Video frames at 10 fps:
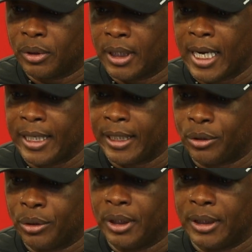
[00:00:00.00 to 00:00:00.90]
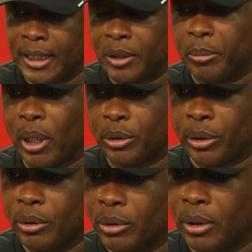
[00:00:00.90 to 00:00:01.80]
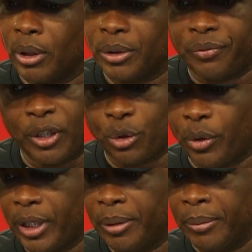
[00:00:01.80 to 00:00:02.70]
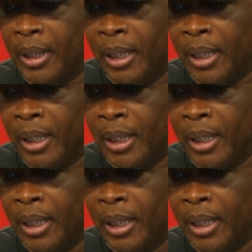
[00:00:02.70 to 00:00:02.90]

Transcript: the guy that you need to get the ball to. You know, it's frustrating.